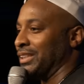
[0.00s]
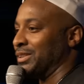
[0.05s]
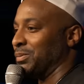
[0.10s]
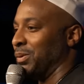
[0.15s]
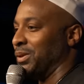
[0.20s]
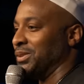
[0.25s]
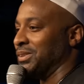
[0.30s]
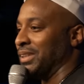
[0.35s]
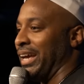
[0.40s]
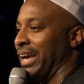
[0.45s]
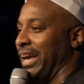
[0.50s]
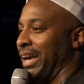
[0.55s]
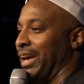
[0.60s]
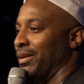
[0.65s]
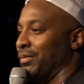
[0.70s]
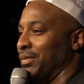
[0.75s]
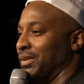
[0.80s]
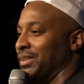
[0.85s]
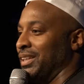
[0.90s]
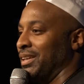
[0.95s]
I'm supposed to
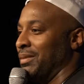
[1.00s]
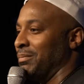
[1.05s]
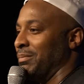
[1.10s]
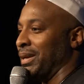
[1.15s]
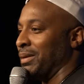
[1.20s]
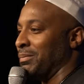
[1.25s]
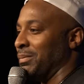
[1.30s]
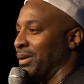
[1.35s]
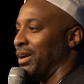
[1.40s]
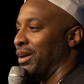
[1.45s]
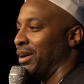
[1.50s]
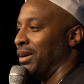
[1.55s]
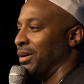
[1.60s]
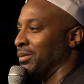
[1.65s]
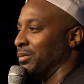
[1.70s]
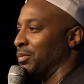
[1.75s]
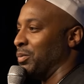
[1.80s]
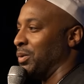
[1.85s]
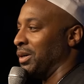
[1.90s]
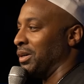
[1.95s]
have and then make my
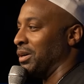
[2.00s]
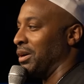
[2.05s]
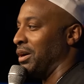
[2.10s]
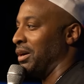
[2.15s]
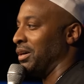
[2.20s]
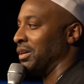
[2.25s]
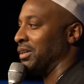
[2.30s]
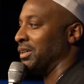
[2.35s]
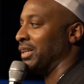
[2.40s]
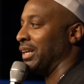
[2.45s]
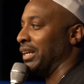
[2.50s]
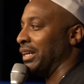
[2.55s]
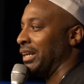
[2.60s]
heart work harder?